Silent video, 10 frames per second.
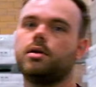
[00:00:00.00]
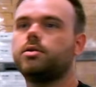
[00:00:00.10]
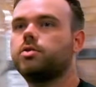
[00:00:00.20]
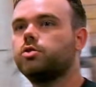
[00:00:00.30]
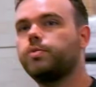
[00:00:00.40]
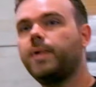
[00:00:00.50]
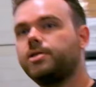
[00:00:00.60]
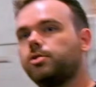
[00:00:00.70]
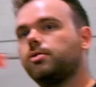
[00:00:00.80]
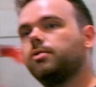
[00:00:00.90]
So
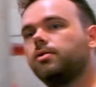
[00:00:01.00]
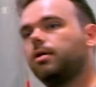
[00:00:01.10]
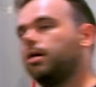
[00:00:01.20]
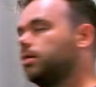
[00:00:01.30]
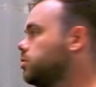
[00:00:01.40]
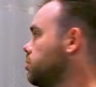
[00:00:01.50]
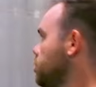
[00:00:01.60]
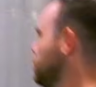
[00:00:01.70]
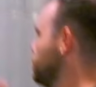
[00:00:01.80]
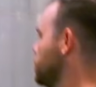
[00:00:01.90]
special to
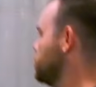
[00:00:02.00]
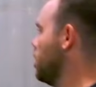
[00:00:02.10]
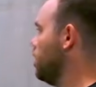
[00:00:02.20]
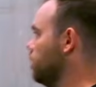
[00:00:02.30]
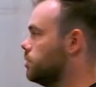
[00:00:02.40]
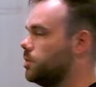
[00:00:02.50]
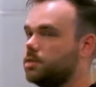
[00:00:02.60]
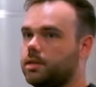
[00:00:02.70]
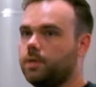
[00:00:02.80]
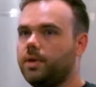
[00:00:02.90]
the malt silos
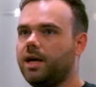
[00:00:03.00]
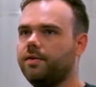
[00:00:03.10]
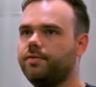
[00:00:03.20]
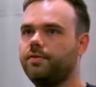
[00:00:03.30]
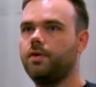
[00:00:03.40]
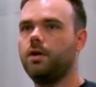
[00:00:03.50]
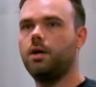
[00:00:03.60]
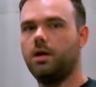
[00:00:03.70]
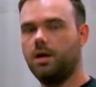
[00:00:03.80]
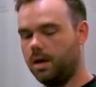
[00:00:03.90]
is that we have
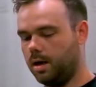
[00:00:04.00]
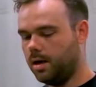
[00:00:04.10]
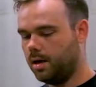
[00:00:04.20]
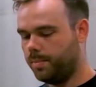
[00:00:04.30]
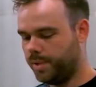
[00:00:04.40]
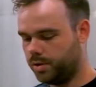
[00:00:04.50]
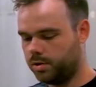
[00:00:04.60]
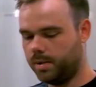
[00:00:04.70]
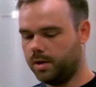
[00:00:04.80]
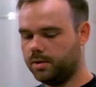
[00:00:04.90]
Pilsner
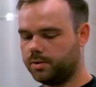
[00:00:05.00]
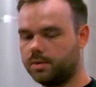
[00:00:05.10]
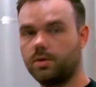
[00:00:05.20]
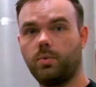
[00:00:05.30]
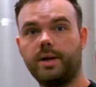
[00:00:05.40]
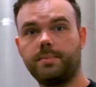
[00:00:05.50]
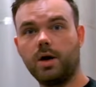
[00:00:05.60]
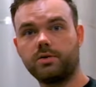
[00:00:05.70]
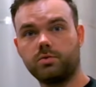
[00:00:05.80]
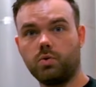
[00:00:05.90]
malt, wheat
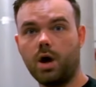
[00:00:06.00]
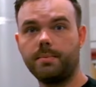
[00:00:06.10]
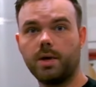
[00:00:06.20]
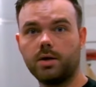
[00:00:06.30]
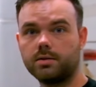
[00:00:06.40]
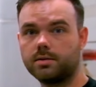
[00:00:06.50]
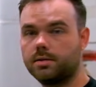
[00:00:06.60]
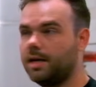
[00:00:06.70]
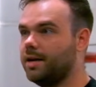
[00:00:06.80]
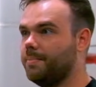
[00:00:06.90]
malt, rye malt,
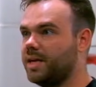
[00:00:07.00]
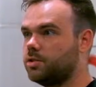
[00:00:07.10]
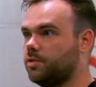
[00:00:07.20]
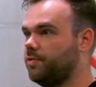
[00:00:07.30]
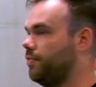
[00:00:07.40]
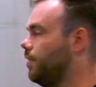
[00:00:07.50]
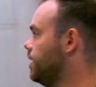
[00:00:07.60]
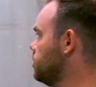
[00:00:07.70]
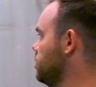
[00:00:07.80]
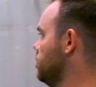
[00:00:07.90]
and a mix of
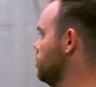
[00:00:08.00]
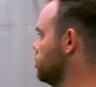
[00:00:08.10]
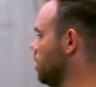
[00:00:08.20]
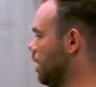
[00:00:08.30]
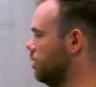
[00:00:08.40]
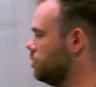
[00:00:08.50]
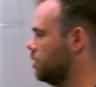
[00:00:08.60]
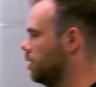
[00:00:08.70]
flakes in those silos.